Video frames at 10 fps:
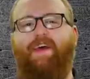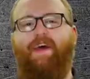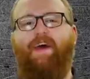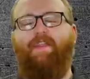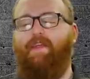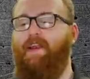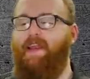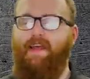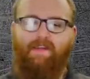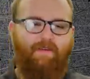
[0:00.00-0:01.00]
Uh, the
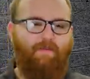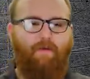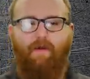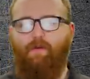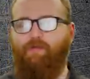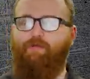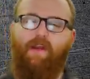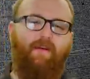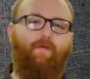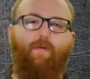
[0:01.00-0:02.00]
list is pretty much
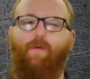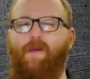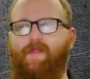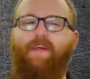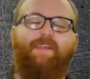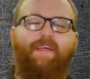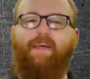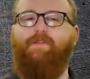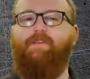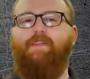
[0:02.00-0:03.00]
written with these
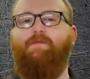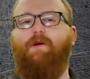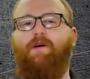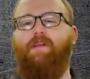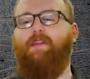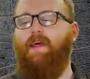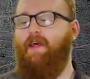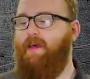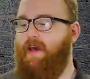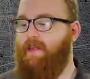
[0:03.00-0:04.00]
secondaries in mind,
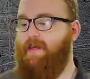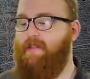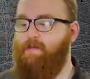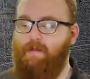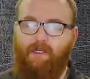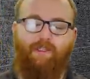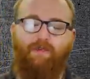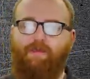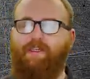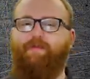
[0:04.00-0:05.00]
and then the
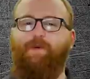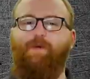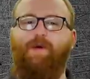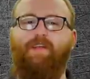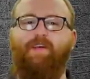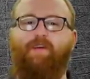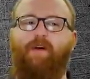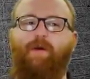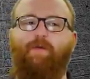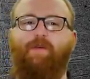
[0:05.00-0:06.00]
mission-specific one is a
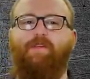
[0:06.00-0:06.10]
great one.